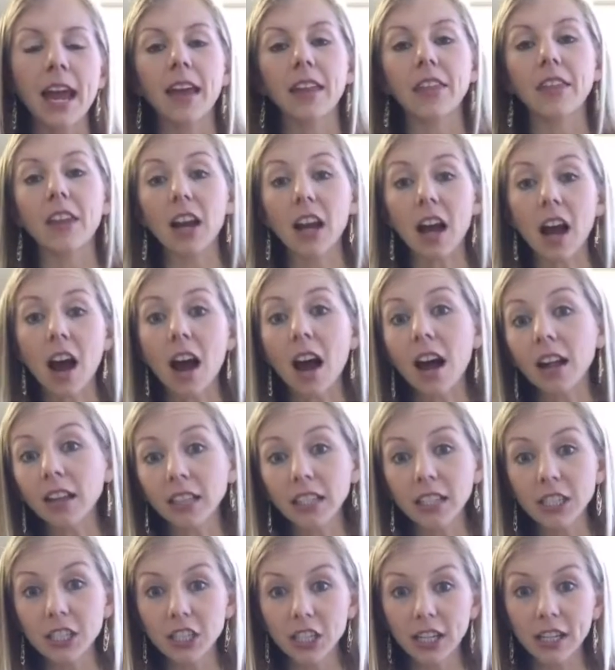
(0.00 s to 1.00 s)
The
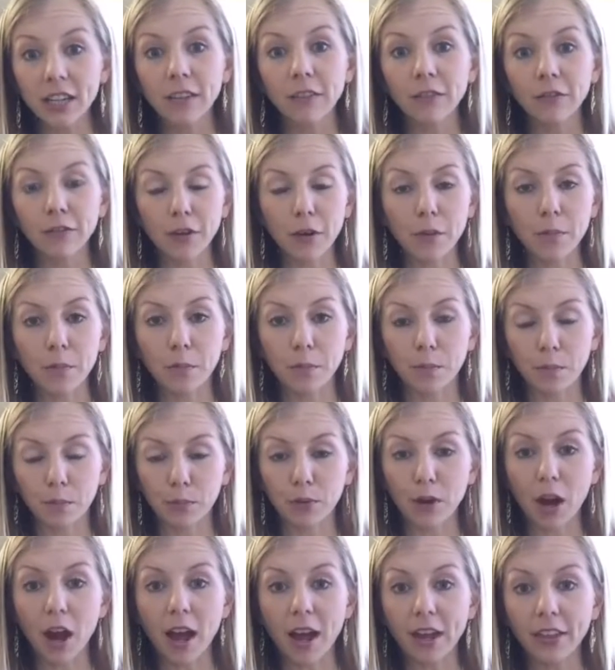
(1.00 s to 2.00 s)
collagen from
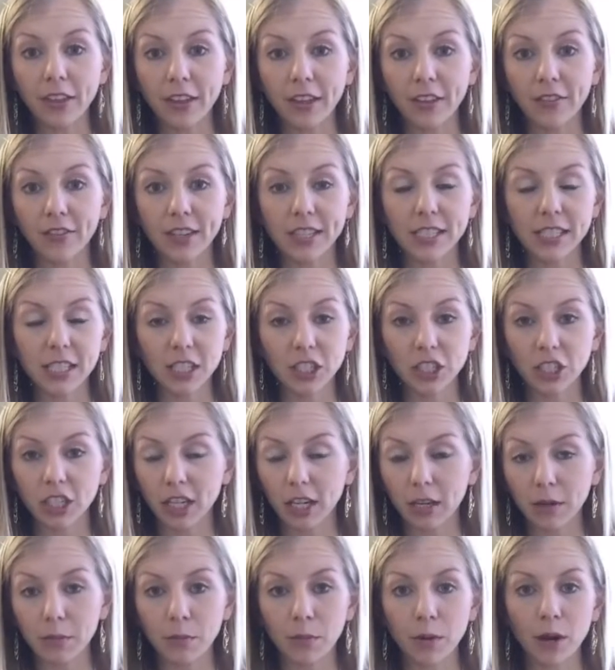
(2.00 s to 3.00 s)
broth, if it's a
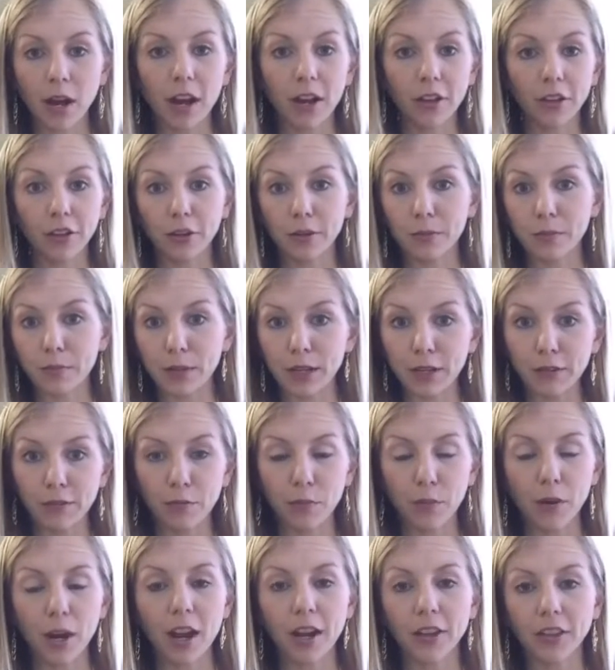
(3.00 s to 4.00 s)
chicken broth or beef
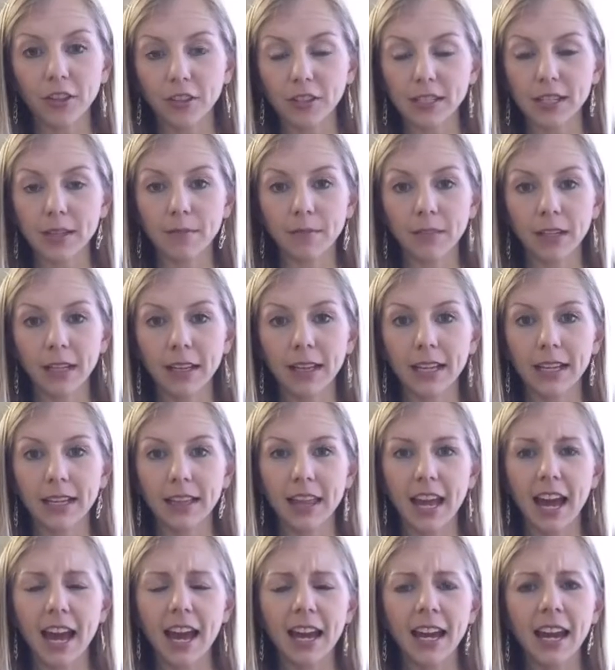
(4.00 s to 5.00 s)
broth or something like
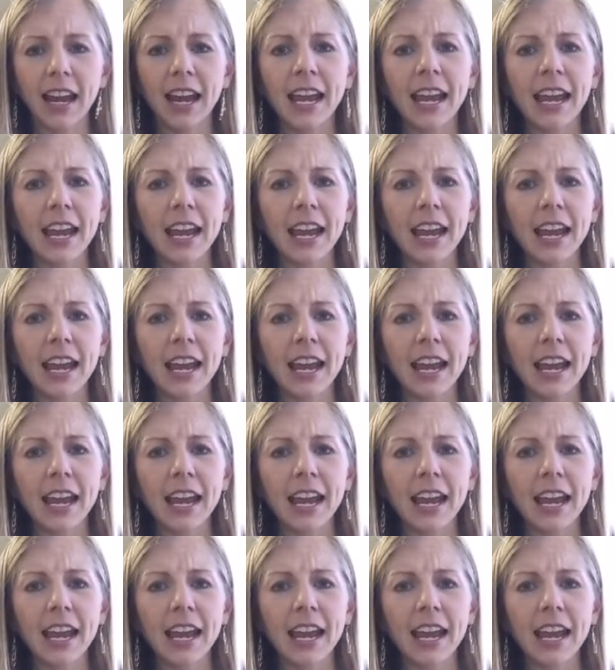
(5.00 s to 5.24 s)
that,